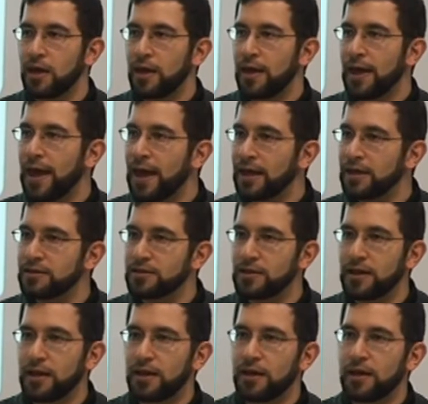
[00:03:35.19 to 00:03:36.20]
had
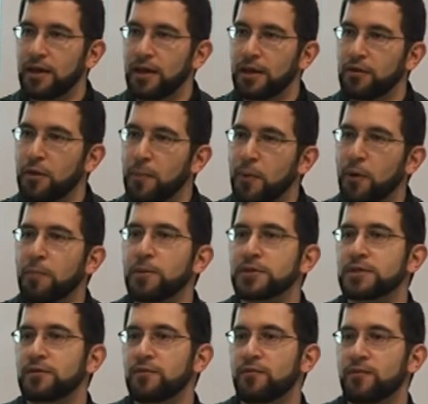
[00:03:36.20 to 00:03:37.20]
the
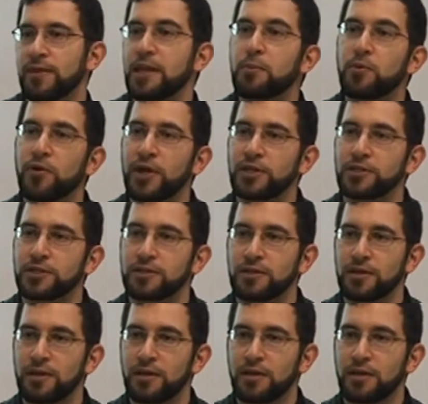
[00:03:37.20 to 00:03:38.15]
purpose of liberation,